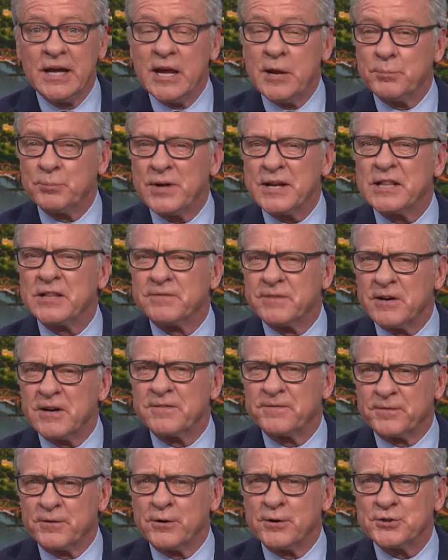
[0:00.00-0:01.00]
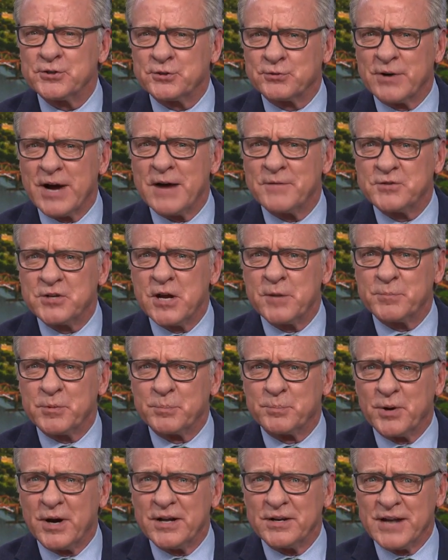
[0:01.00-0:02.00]
He played in the very first drive chip
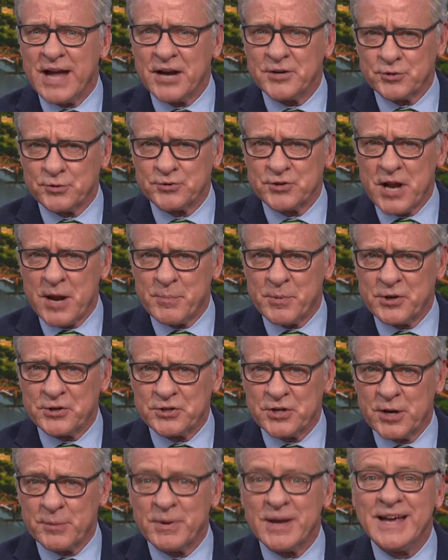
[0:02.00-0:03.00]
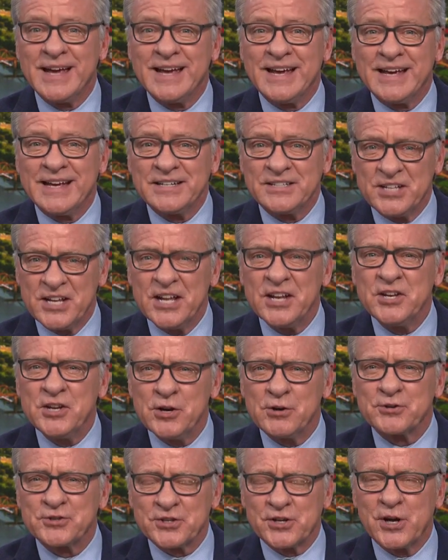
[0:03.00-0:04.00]
and putt national championship 10
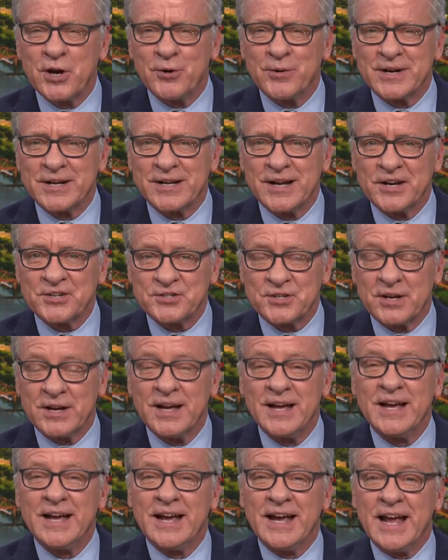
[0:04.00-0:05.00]
years ago in Augusta,